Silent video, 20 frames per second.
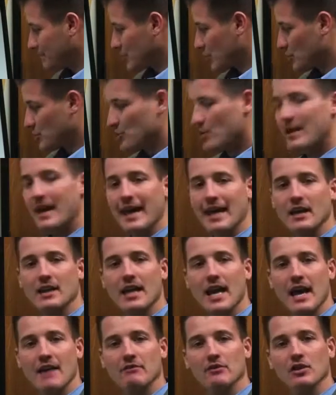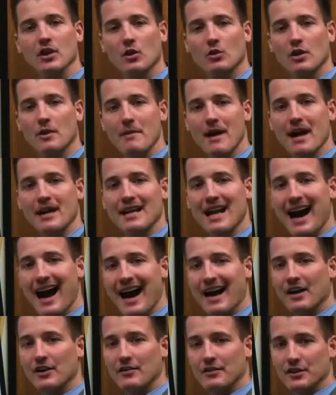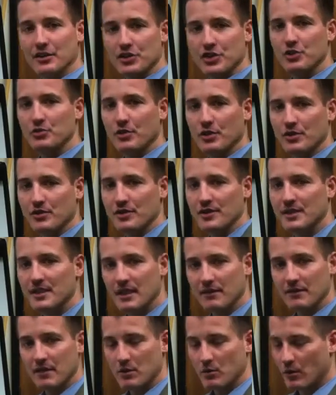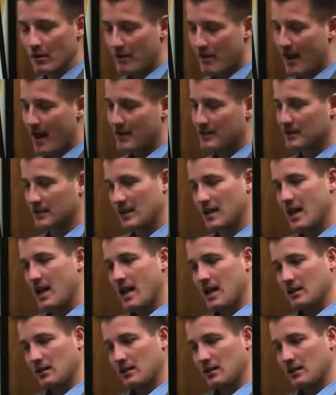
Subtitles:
So you can't have a loan amount higher than $271,000.